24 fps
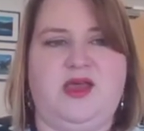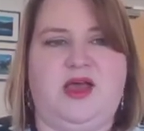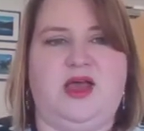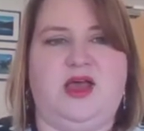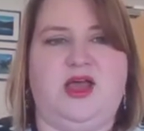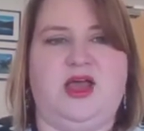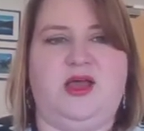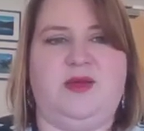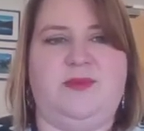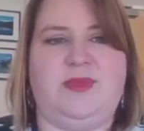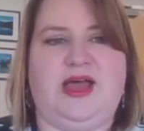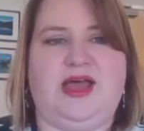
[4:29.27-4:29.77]

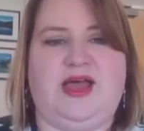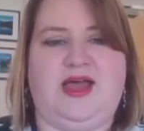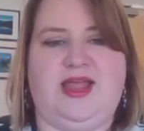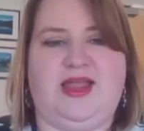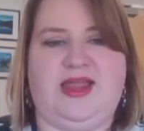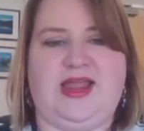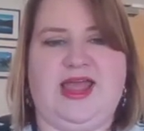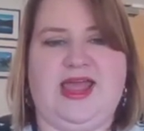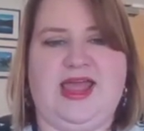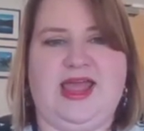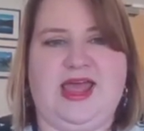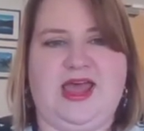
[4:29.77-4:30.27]
Um, I
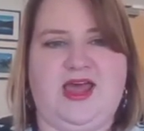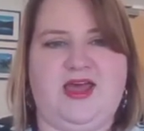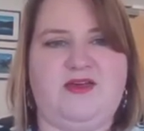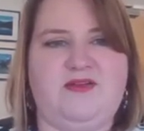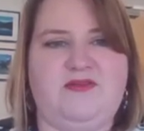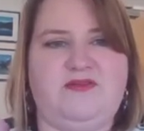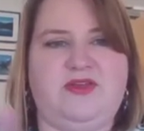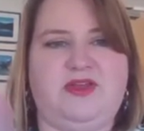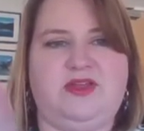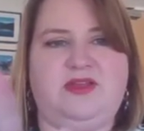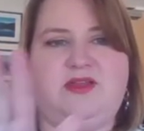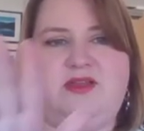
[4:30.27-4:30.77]

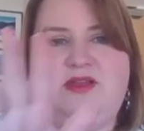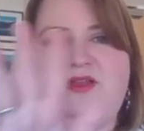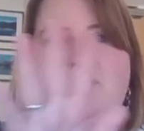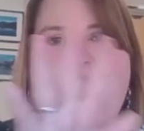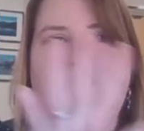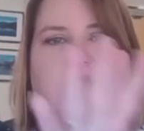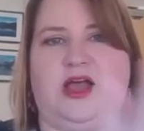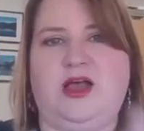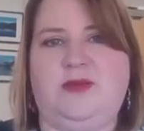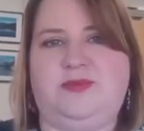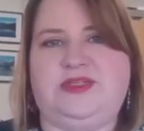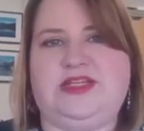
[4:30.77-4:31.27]
have
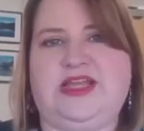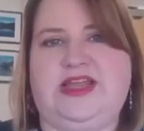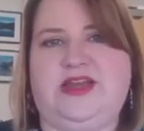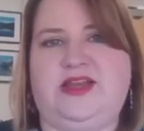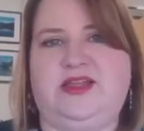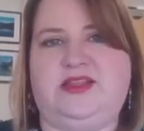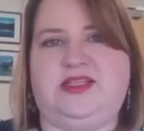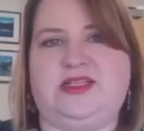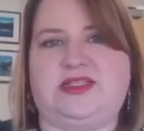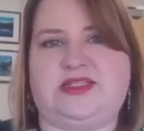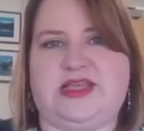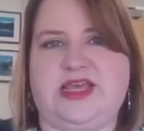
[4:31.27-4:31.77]

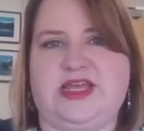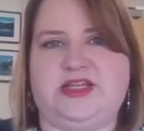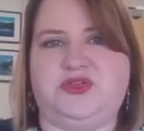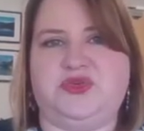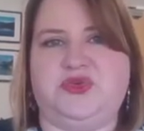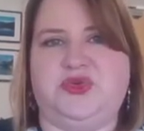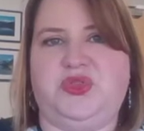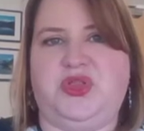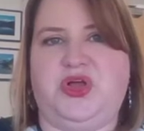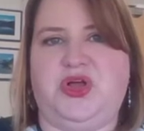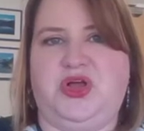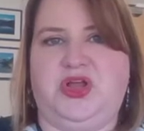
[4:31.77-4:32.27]
updated the
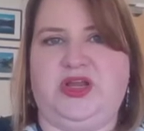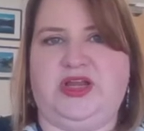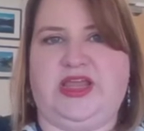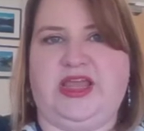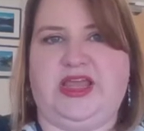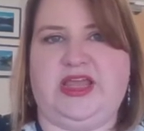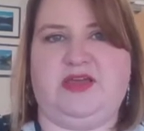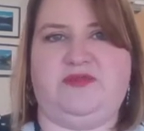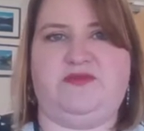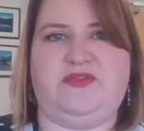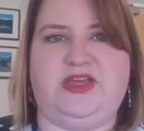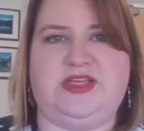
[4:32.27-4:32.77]
schedule on
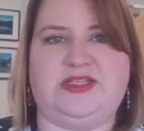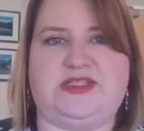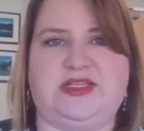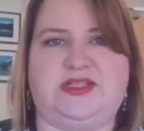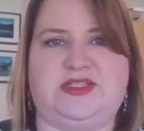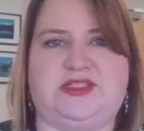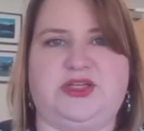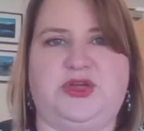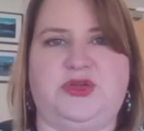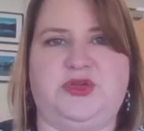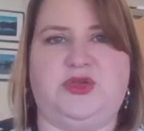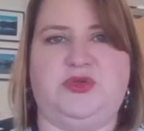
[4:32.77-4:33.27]
Canvas
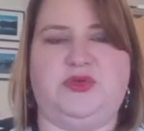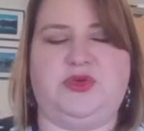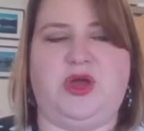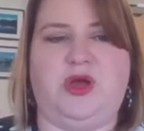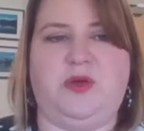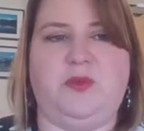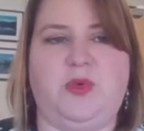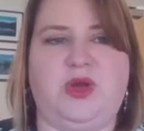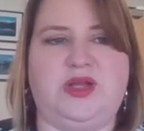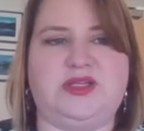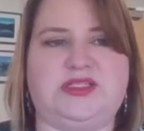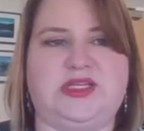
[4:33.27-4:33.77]
so you
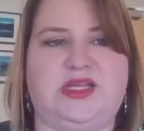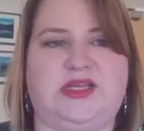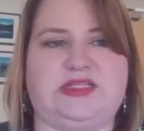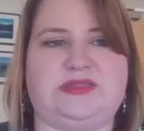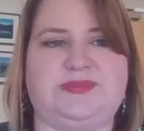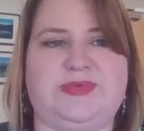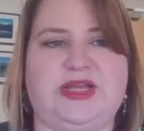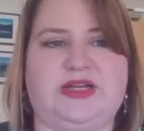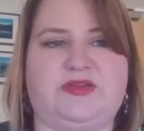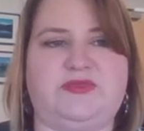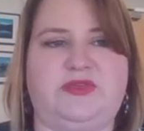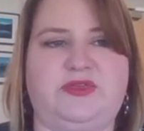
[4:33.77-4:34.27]
know what to
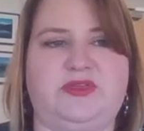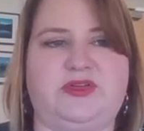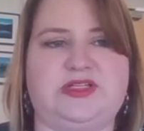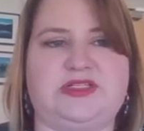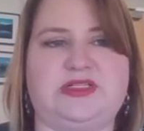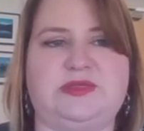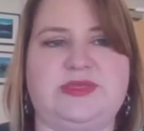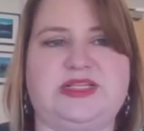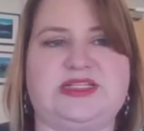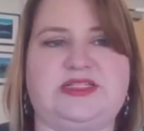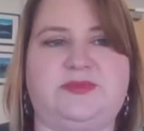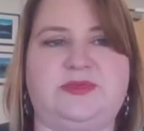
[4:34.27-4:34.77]
expect for the
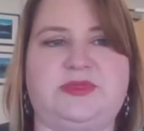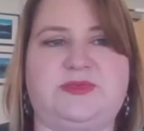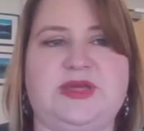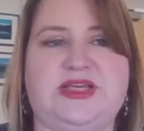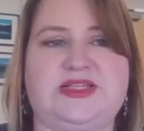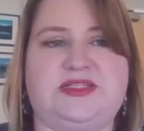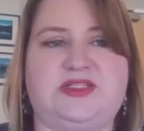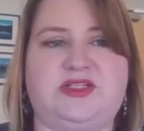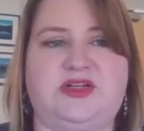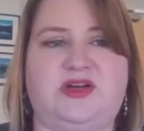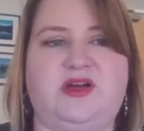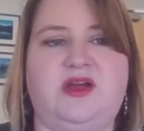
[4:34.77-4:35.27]

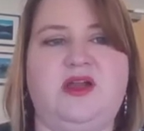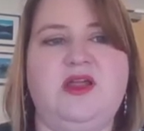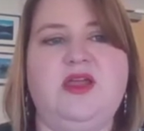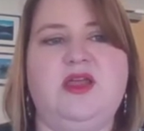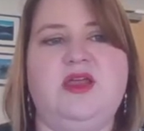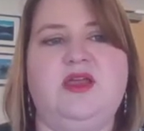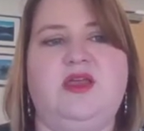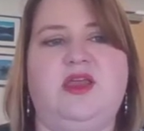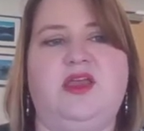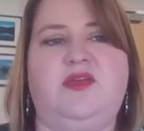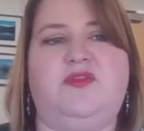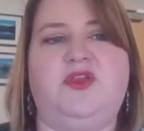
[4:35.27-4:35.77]
semester.
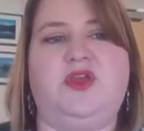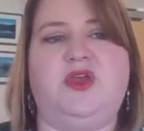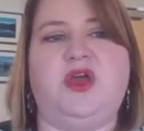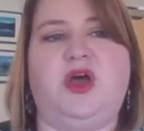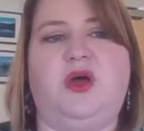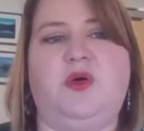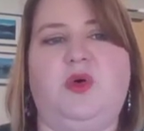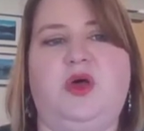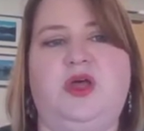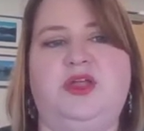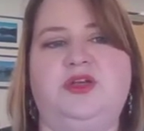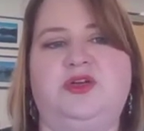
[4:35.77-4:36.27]
If you
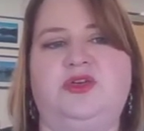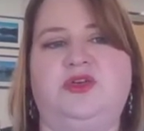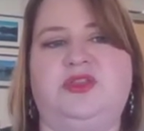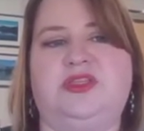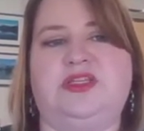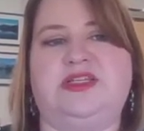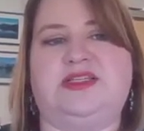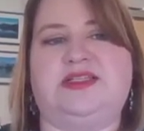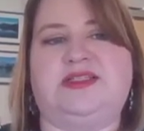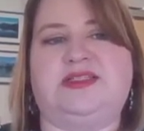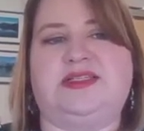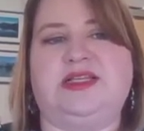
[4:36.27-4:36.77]
go under
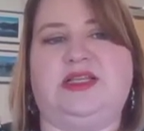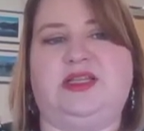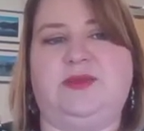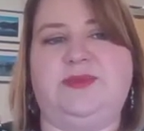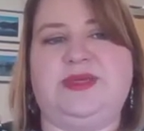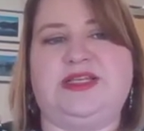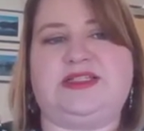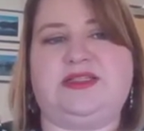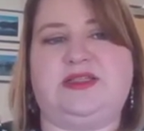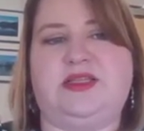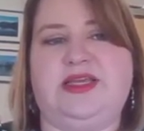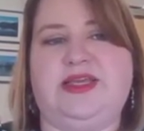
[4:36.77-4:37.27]
the
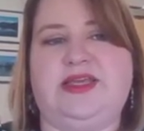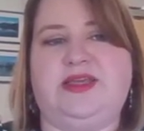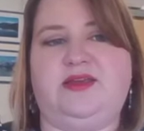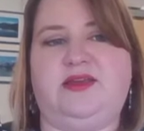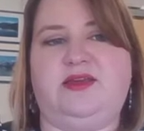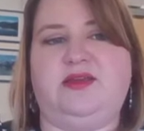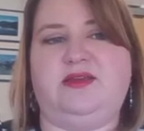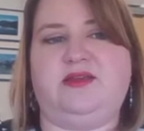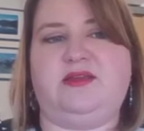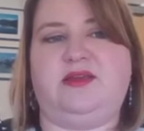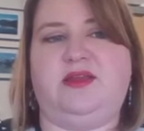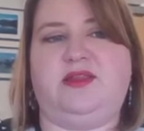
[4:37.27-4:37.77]
syllabus link
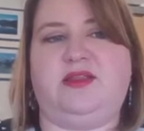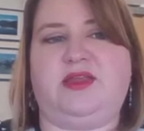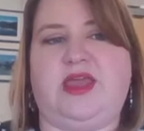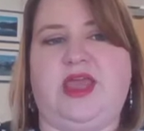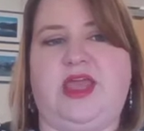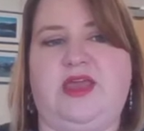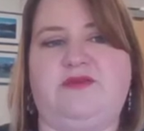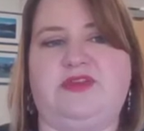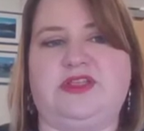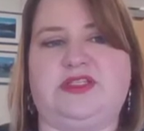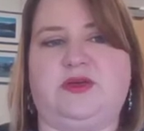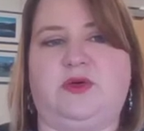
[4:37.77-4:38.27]
in the
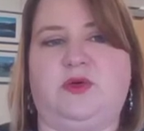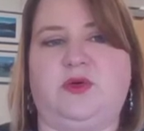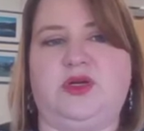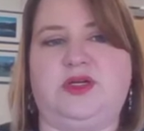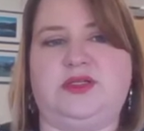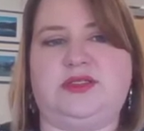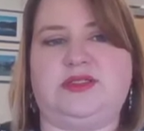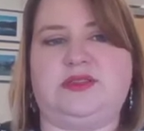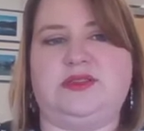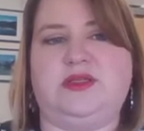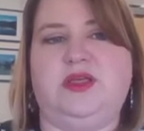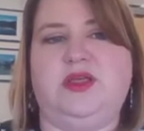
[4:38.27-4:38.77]
Canvas
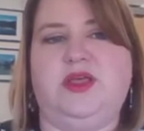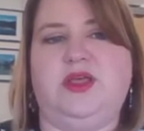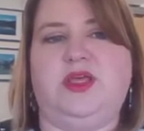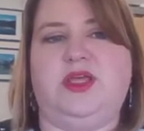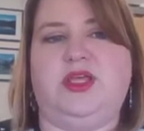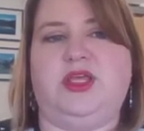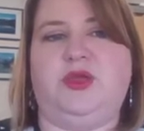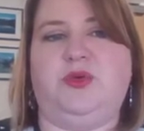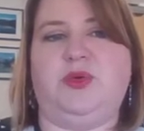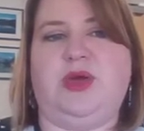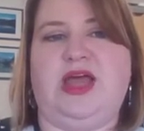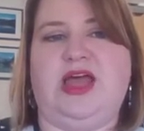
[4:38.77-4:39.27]
course,
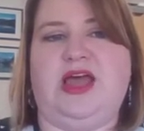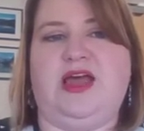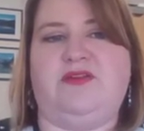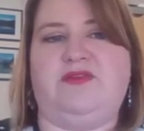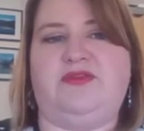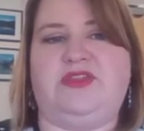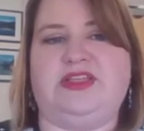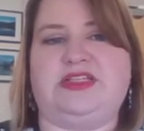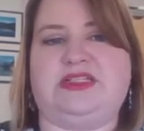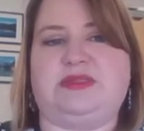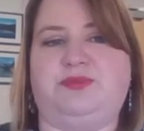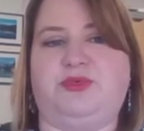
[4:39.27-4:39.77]
you
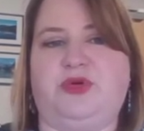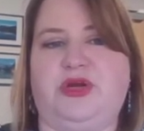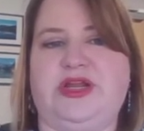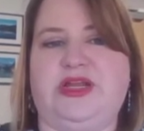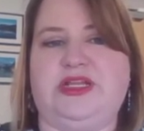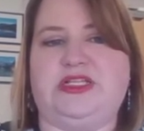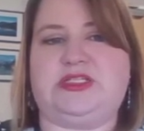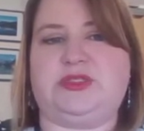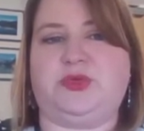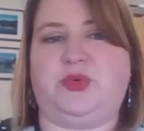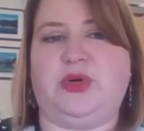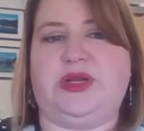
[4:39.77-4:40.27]
have the
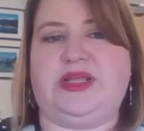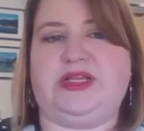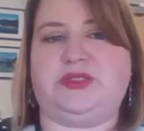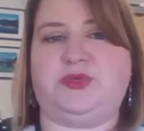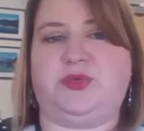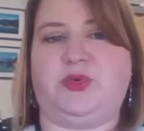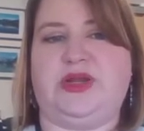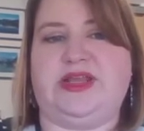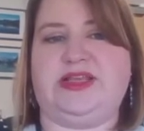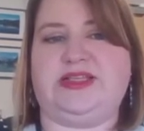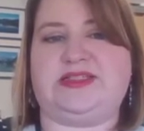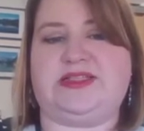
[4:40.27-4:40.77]
Springs
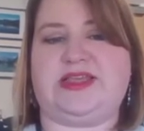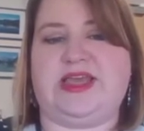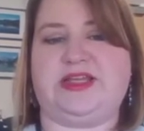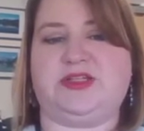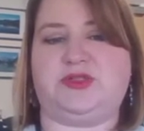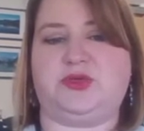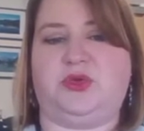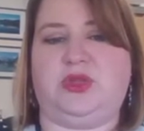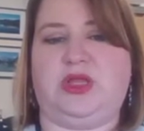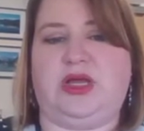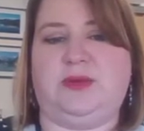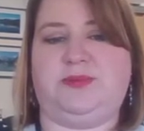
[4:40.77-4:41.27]
2020
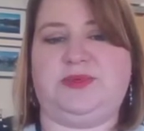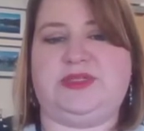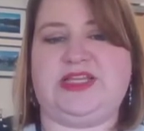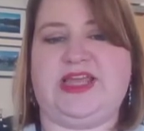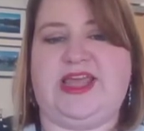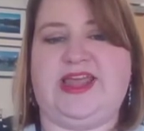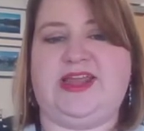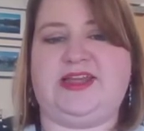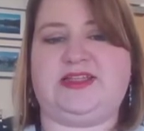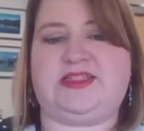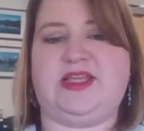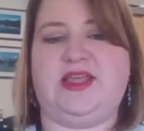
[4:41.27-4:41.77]
schedule
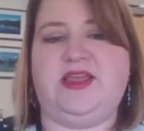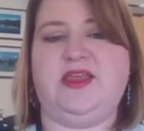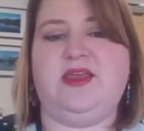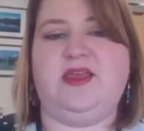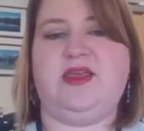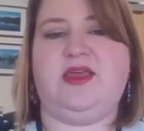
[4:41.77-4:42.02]
update.